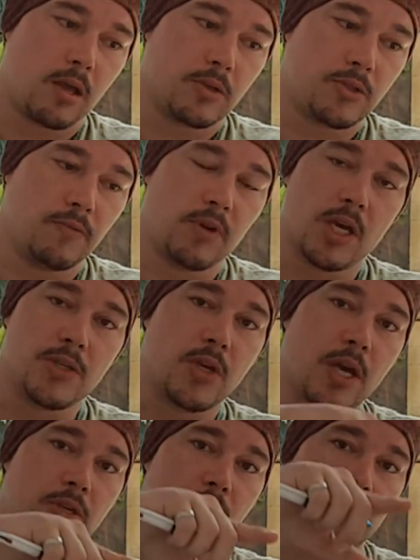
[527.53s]

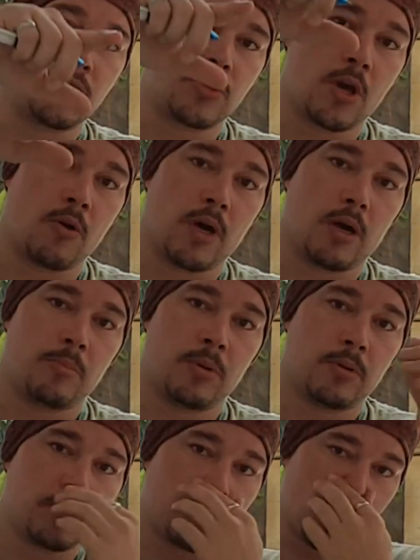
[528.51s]
civilizations go up.
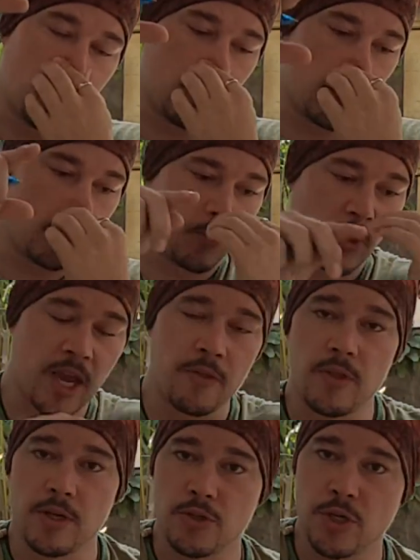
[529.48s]
So we
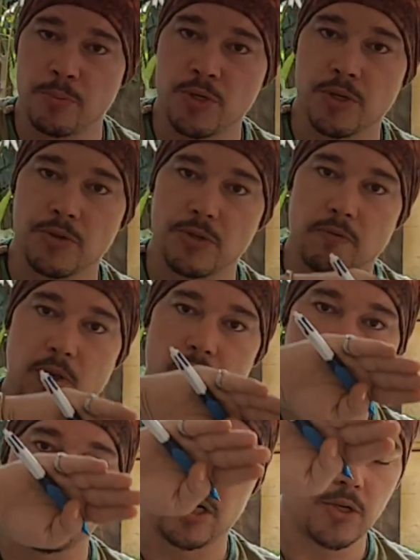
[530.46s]
had the Egyptian
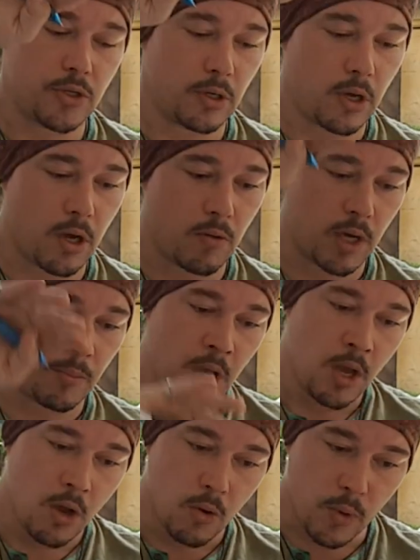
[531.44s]
civilization go up.
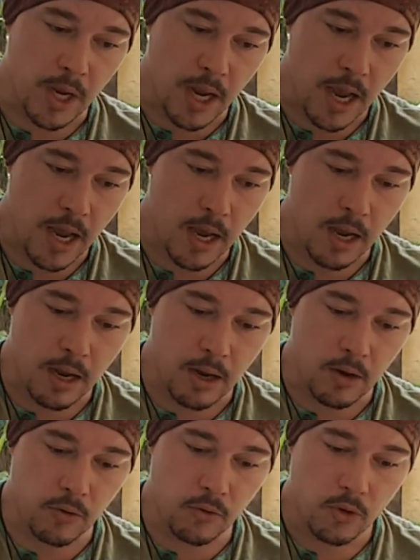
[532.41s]
We
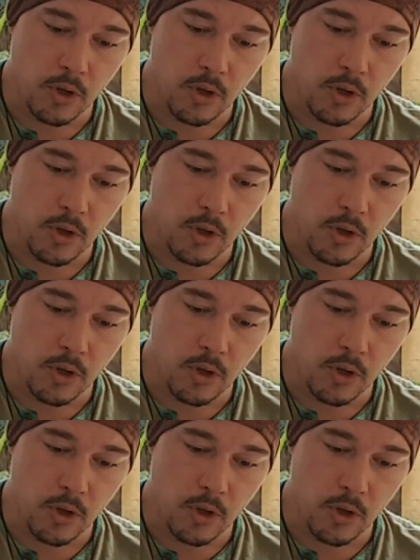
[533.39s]
had